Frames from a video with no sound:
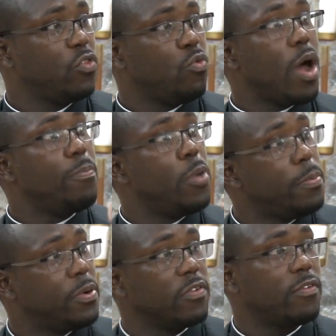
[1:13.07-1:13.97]
to one
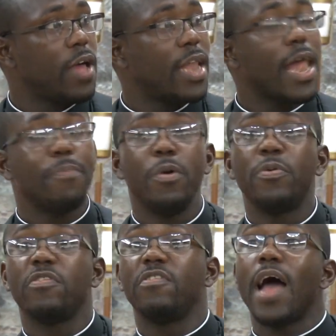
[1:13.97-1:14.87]
purpose. And that
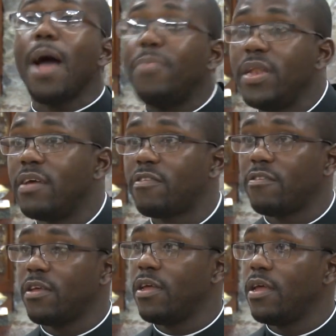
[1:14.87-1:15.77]
purpose is
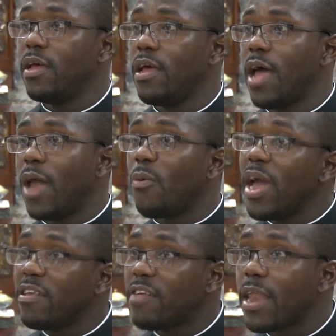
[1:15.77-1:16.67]
happiness. And
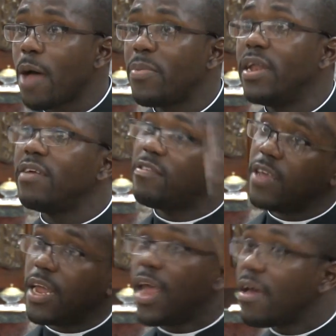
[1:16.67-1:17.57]
where is that happiness?
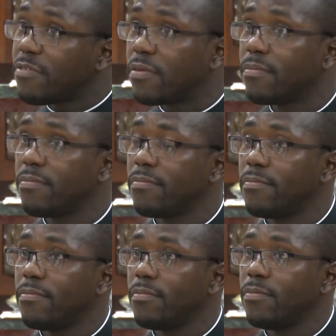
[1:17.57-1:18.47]
In heaven.
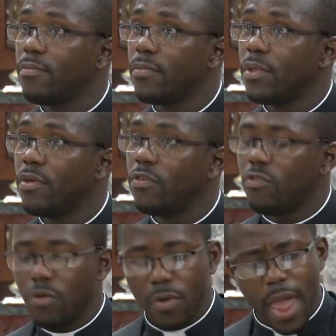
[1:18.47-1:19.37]

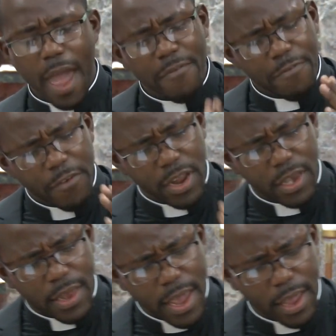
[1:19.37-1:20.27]
So every
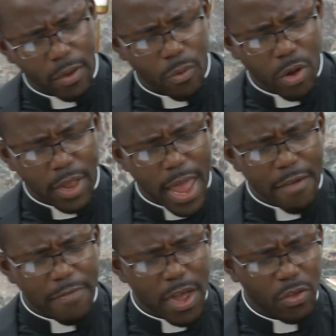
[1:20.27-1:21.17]
day,
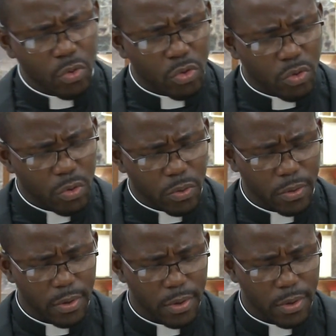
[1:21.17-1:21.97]
whatever you do,